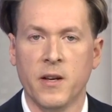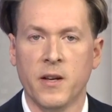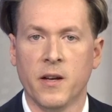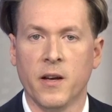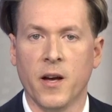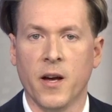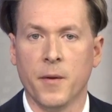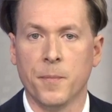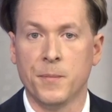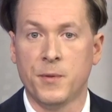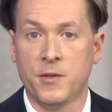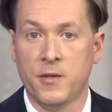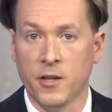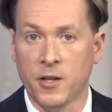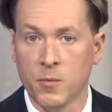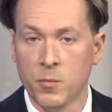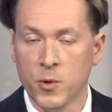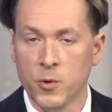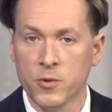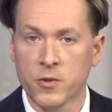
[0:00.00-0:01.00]

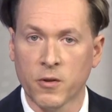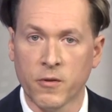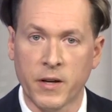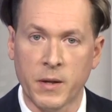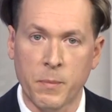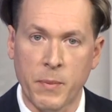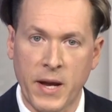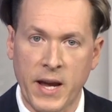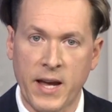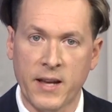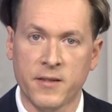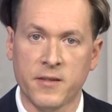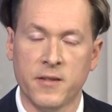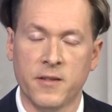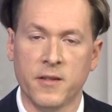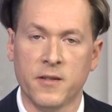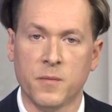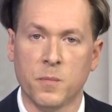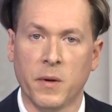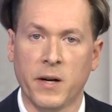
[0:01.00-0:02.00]
Sicamous already passed
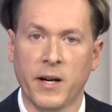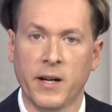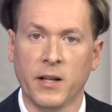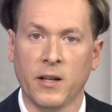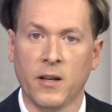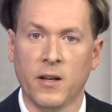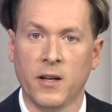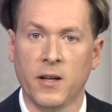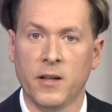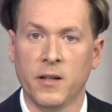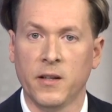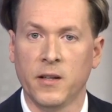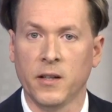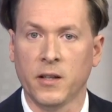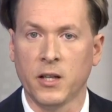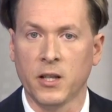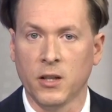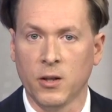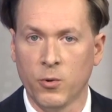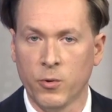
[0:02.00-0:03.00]
this bylaw.
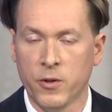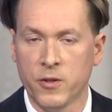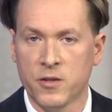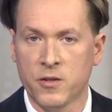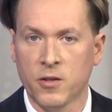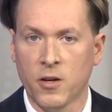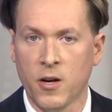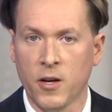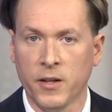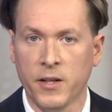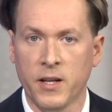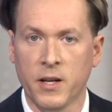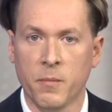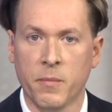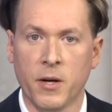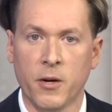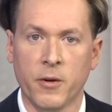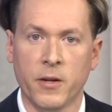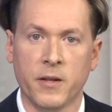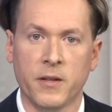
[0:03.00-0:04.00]
Kelowna's talking
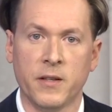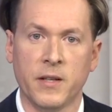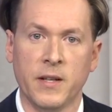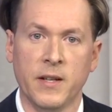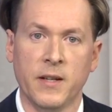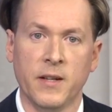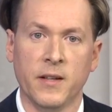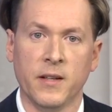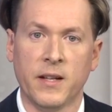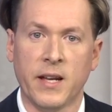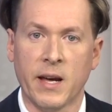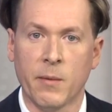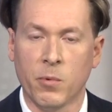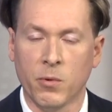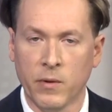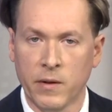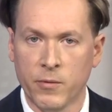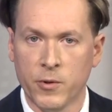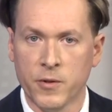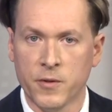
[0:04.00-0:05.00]
about it. Campbell
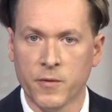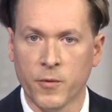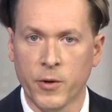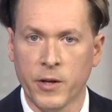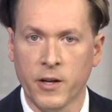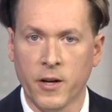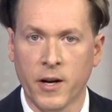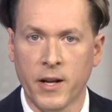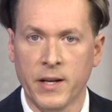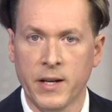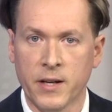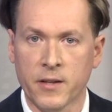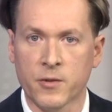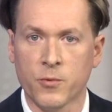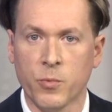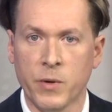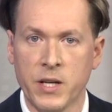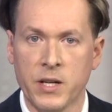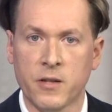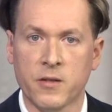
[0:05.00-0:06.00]
River is voting on it next
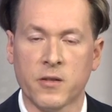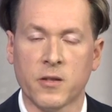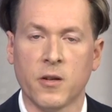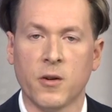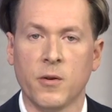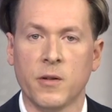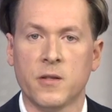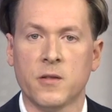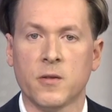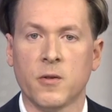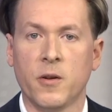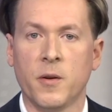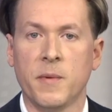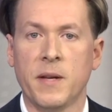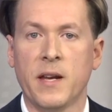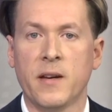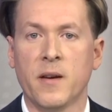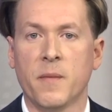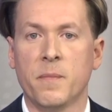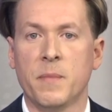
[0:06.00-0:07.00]
week. So it's going to
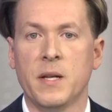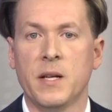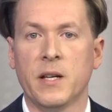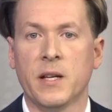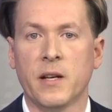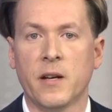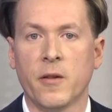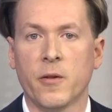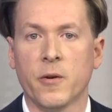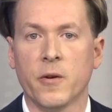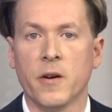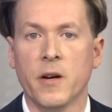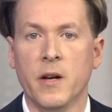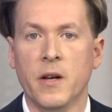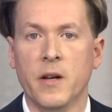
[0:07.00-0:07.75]
end up being another